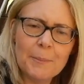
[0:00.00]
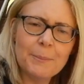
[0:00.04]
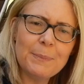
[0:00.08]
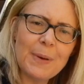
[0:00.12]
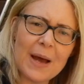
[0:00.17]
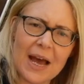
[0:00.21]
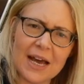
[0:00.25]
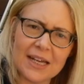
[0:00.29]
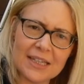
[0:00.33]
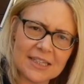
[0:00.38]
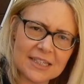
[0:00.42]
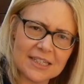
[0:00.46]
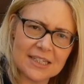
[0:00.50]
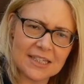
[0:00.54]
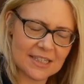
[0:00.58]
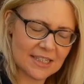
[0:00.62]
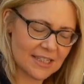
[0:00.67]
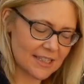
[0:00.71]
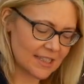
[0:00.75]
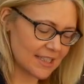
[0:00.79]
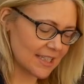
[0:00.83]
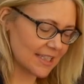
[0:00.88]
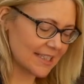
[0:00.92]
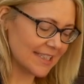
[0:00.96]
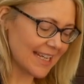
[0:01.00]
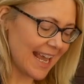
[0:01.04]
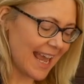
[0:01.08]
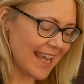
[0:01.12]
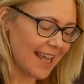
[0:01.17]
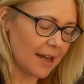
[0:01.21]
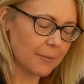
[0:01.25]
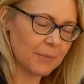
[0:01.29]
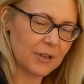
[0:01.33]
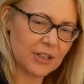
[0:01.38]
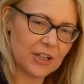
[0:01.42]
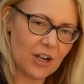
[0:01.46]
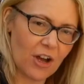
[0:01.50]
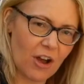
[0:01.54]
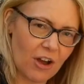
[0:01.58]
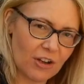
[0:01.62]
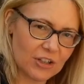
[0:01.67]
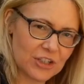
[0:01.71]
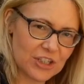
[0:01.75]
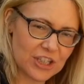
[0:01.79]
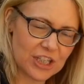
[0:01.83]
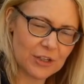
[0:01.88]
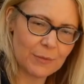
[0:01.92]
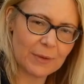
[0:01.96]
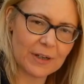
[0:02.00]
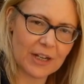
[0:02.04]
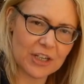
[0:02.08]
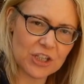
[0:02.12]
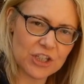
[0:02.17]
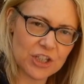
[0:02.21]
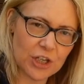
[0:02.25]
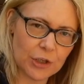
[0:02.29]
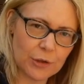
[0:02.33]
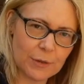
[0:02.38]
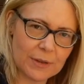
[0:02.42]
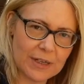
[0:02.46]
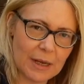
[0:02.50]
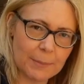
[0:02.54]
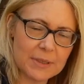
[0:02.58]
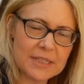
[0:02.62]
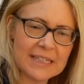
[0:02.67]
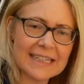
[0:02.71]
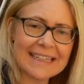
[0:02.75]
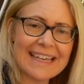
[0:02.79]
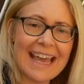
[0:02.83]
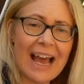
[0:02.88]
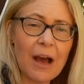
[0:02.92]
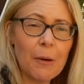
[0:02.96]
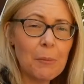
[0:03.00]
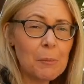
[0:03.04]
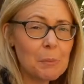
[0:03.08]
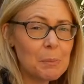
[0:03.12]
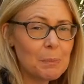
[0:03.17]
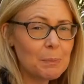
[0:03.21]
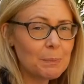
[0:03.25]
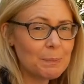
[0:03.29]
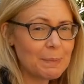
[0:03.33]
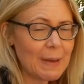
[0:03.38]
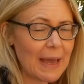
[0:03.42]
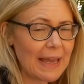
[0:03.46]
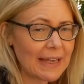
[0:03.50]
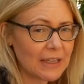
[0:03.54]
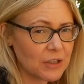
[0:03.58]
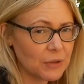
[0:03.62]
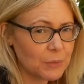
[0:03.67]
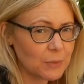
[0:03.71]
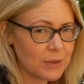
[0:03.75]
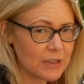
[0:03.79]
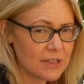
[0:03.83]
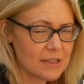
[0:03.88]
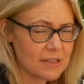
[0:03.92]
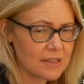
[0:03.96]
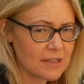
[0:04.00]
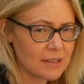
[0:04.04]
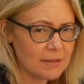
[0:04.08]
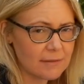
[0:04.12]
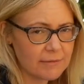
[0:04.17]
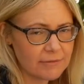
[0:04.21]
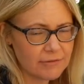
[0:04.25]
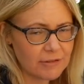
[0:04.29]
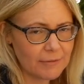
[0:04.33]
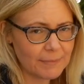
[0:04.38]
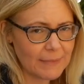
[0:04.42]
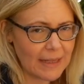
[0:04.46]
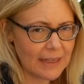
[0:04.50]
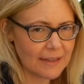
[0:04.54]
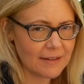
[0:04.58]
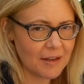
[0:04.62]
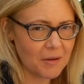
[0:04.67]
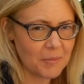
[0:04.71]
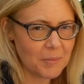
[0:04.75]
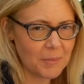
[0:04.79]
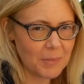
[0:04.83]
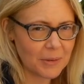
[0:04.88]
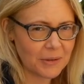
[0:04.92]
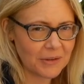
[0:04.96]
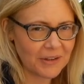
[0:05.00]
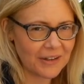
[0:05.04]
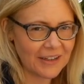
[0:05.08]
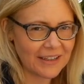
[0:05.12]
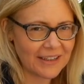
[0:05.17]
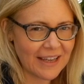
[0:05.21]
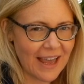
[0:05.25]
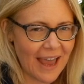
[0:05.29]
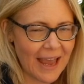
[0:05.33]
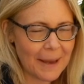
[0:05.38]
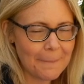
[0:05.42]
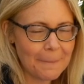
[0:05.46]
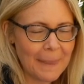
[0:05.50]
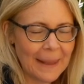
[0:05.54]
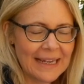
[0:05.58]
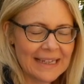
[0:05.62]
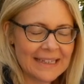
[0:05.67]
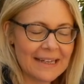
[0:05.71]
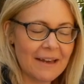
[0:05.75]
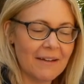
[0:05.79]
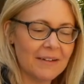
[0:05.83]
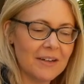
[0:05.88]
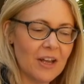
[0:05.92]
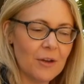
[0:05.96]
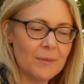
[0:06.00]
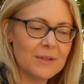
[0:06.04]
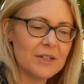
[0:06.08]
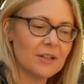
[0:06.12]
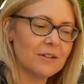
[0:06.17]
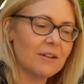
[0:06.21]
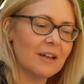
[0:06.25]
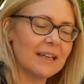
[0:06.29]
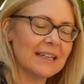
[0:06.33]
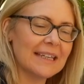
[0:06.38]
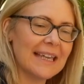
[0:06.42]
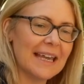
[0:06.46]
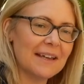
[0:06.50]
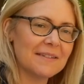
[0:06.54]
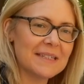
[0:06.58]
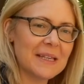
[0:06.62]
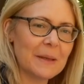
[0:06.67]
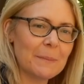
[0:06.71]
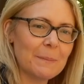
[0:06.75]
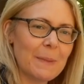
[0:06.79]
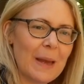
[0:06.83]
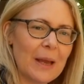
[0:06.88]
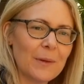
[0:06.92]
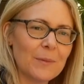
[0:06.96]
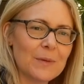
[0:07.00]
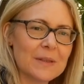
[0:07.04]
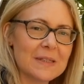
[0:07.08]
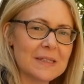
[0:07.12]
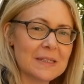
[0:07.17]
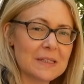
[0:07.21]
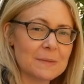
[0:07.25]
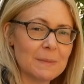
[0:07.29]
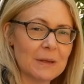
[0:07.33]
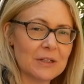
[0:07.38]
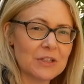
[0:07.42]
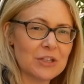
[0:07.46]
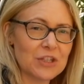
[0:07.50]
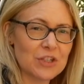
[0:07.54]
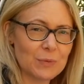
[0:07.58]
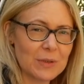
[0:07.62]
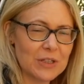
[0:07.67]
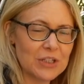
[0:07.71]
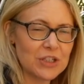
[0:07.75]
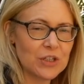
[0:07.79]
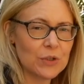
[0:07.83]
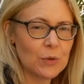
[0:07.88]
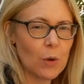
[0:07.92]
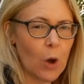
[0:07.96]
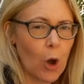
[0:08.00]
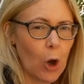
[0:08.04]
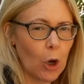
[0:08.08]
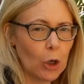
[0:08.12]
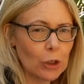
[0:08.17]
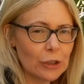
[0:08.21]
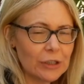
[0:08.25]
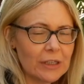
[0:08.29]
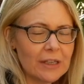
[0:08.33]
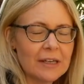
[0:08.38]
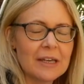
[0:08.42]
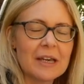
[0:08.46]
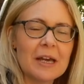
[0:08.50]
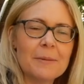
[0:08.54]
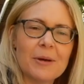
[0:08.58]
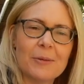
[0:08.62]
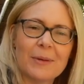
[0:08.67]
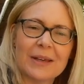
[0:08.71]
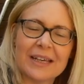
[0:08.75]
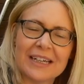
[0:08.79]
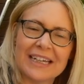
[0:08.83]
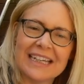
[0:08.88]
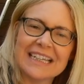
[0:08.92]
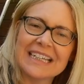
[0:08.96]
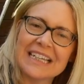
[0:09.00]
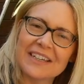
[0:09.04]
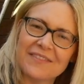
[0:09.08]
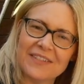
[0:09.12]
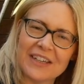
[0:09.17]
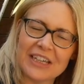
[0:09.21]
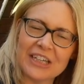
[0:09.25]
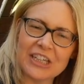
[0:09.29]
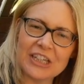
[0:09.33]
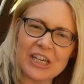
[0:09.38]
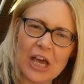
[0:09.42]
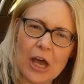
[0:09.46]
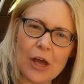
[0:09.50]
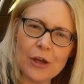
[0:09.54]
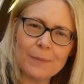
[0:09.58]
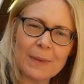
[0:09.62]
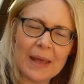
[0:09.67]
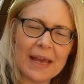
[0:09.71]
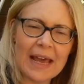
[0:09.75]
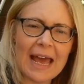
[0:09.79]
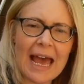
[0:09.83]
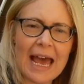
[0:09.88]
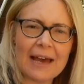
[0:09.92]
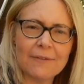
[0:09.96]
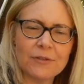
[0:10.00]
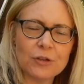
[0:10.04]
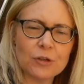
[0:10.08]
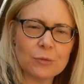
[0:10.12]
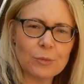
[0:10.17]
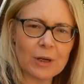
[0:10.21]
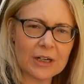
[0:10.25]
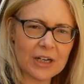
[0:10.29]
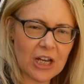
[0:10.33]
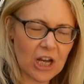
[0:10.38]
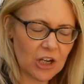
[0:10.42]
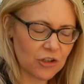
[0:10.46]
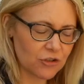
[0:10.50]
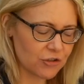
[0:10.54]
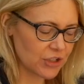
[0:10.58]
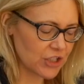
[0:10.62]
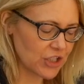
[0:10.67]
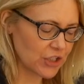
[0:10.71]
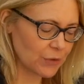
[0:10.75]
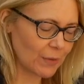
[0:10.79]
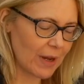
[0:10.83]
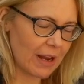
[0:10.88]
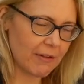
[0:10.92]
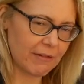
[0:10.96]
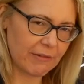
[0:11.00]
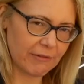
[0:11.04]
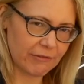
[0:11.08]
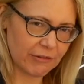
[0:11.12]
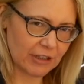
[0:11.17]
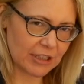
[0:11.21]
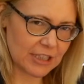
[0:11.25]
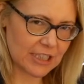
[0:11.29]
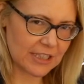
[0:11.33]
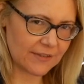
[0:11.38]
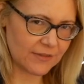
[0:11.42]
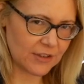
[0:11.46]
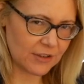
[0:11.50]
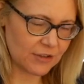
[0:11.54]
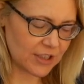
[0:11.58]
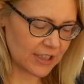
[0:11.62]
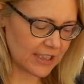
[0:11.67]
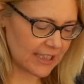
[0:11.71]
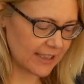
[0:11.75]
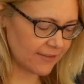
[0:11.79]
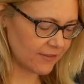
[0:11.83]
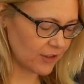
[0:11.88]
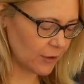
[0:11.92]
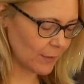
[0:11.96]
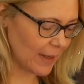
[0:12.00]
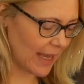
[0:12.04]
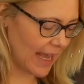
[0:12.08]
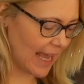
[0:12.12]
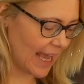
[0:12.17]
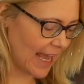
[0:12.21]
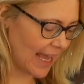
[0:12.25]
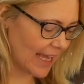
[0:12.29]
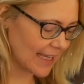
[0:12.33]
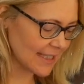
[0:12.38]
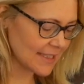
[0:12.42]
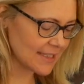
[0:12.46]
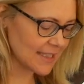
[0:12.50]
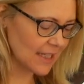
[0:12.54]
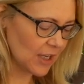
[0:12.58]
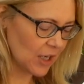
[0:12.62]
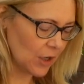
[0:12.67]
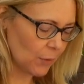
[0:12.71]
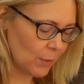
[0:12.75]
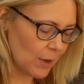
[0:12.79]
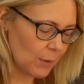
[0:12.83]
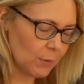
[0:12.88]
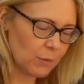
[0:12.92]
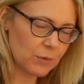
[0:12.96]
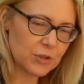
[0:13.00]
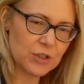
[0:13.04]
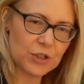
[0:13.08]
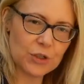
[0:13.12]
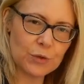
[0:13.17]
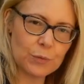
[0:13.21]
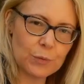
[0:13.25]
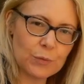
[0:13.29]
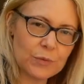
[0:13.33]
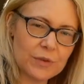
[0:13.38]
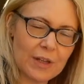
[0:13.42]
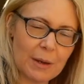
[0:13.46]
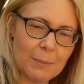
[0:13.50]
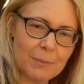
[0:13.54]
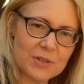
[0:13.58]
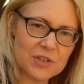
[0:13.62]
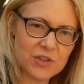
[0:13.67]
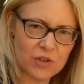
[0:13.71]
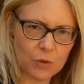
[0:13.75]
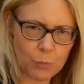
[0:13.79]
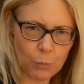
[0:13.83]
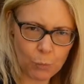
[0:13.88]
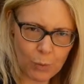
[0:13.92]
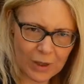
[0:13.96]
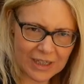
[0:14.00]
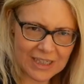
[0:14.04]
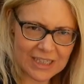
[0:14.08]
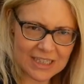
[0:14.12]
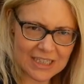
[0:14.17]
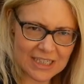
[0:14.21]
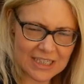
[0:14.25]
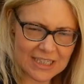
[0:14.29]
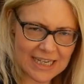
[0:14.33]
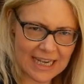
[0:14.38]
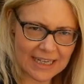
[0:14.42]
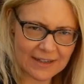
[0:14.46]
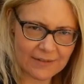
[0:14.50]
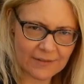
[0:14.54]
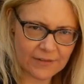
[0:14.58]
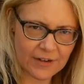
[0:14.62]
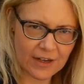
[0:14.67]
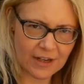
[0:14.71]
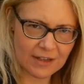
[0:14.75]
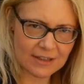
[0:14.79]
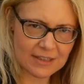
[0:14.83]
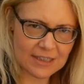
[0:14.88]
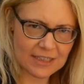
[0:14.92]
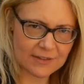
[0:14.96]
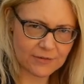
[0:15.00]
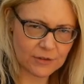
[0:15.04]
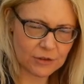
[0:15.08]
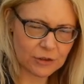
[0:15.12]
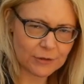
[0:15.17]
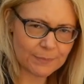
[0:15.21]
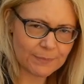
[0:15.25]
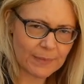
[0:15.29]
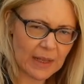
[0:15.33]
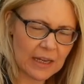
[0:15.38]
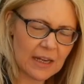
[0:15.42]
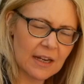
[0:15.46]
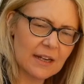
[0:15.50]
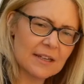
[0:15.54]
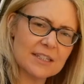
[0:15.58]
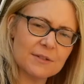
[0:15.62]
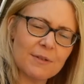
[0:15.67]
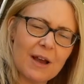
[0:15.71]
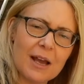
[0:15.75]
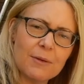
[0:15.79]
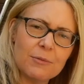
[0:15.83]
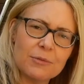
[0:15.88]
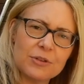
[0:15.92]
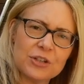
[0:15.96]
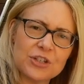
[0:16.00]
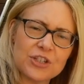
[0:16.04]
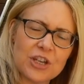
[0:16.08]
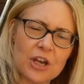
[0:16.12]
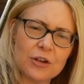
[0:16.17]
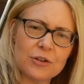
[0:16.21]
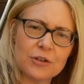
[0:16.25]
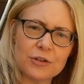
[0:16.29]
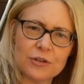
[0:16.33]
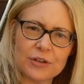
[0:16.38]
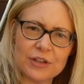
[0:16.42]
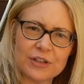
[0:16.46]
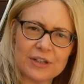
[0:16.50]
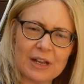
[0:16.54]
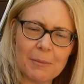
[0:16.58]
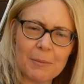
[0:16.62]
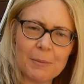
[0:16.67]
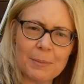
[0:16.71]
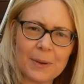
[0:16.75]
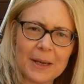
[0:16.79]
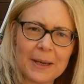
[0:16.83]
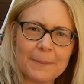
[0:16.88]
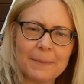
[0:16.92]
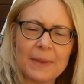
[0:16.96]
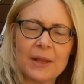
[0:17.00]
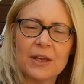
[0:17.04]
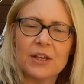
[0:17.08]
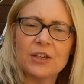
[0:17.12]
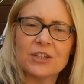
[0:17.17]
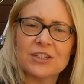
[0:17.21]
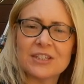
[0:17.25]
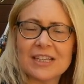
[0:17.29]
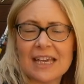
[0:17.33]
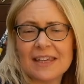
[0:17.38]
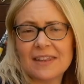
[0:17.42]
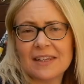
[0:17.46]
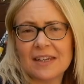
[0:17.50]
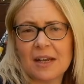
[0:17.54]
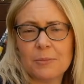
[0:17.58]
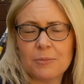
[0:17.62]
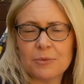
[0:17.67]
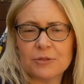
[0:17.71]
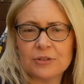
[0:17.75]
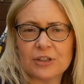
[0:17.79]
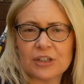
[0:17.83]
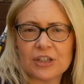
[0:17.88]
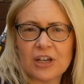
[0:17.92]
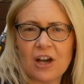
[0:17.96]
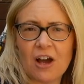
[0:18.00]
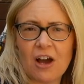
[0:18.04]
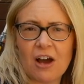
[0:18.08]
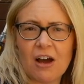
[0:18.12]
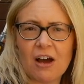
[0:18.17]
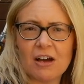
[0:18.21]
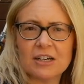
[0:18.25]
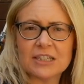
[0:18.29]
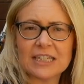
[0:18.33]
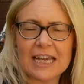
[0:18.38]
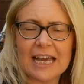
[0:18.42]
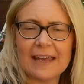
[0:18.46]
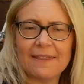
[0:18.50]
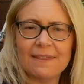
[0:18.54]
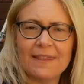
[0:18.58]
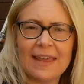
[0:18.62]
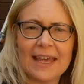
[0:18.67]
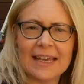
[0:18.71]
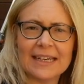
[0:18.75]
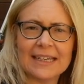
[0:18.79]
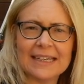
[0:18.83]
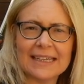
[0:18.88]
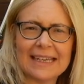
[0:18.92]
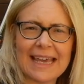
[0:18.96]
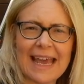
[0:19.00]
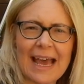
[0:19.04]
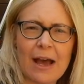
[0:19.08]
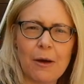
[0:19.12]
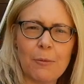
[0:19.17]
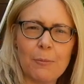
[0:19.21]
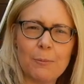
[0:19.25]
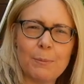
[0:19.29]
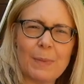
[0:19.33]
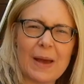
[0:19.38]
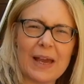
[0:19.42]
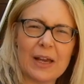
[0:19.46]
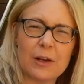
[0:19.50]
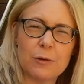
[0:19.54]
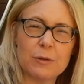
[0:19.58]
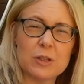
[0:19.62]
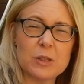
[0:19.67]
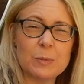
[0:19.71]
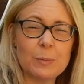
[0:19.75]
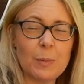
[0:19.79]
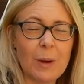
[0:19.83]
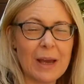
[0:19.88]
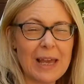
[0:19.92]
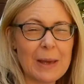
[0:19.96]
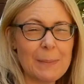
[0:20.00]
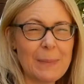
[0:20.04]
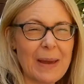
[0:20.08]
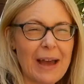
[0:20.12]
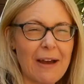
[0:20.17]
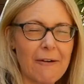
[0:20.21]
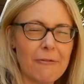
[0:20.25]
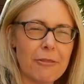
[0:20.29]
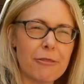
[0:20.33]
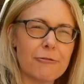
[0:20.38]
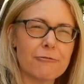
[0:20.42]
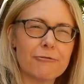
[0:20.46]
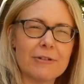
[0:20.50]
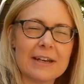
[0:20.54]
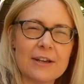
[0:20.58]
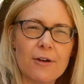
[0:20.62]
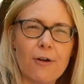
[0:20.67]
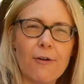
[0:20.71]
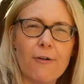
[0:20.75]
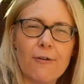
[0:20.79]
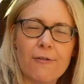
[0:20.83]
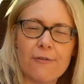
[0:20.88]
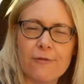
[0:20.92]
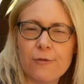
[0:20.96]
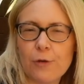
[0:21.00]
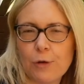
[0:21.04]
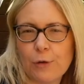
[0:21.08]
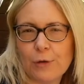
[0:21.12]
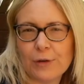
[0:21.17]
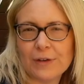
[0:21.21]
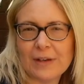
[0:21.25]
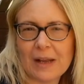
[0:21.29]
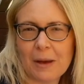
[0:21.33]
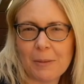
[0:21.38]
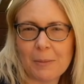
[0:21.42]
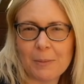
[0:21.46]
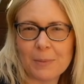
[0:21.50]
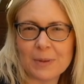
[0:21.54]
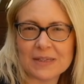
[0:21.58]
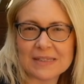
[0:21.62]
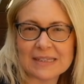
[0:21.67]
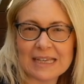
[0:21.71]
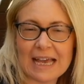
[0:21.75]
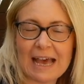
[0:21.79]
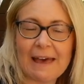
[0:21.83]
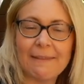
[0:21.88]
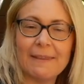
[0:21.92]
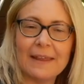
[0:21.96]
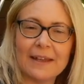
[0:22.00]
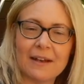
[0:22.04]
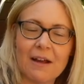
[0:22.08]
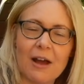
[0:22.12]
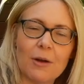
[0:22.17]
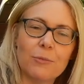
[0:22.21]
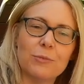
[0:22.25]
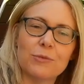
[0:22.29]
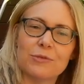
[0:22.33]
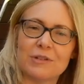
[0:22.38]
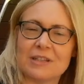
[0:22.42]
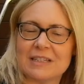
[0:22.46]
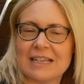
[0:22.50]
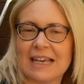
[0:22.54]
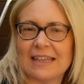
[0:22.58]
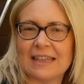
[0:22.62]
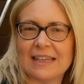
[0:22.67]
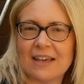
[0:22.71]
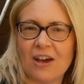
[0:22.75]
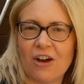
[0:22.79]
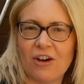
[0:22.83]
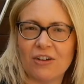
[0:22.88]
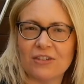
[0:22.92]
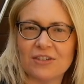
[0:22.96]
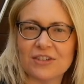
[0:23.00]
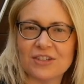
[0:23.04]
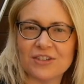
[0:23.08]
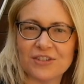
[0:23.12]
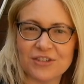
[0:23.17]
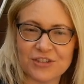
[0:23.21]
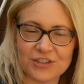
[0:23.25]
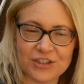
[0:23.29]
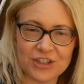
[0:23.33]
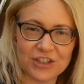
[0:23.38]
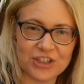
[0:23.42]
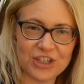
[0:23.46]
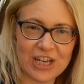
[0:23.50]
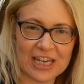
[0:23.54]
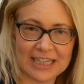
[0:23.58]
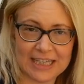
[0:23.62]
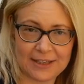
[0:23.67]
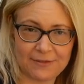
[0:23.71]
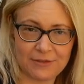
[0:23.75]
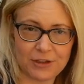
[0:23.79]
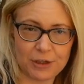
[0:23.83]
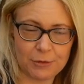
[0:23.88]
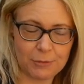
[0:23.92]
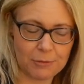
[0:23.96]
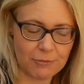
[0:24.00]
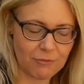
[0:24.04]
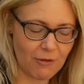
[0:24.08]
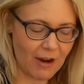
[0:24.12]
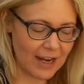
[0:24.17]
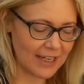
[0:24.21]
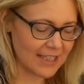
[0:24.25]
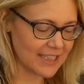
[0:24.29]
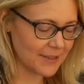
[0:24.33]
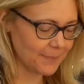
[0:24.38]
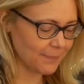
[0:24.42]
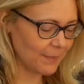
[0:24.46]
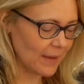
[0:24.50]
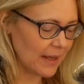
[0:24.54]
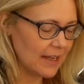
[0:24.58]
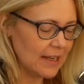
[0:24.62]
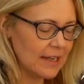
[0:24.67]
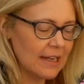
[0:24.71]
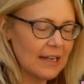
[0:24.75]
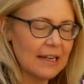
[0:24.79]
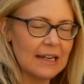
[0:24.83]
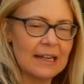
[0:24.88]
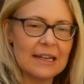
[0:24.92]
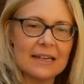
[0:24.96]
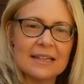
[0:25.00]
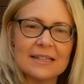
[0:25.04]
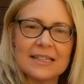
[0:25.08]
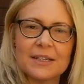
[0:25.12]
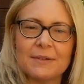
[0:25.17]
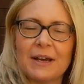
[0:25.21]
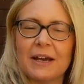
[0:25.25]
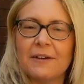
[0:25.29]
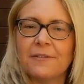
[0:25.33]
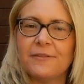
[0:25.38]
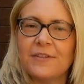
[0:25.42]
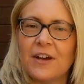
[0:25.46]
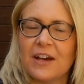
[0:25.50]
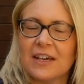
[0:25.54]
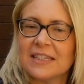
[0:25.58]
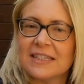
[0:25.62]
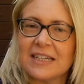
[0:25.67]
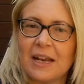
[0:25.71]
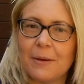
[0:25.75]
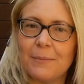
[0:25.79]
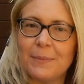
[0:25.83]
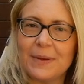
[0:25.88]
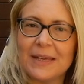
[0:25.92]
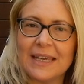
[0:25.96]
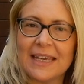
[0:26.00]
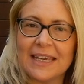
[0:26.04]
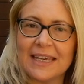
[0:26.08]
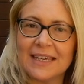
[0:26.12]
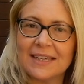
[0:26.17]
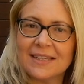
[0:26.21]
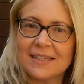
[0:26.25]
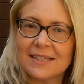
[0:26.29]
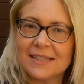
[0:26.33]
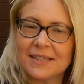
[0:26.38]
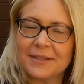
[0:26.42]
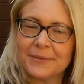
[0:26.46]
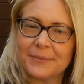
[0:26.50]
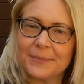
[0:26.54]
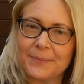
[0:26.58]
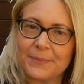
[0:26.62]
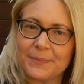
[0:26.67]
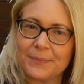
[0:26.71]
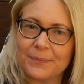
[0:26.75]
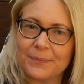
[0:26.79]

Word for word: But today I'm going to ask you when I show you a number to count backwards from that number, okay? Now I know we don't like counting backwards as much as we do on, but we're going to give it a go. Have your 100 square in front of you to give you a hand. We will do numbers from 1 to 10 first of all. So I will show you the number, say the number on the card, and then count backwards by about 3 or 4 numbers, and then I will say the answers to check if you were right. So our first number is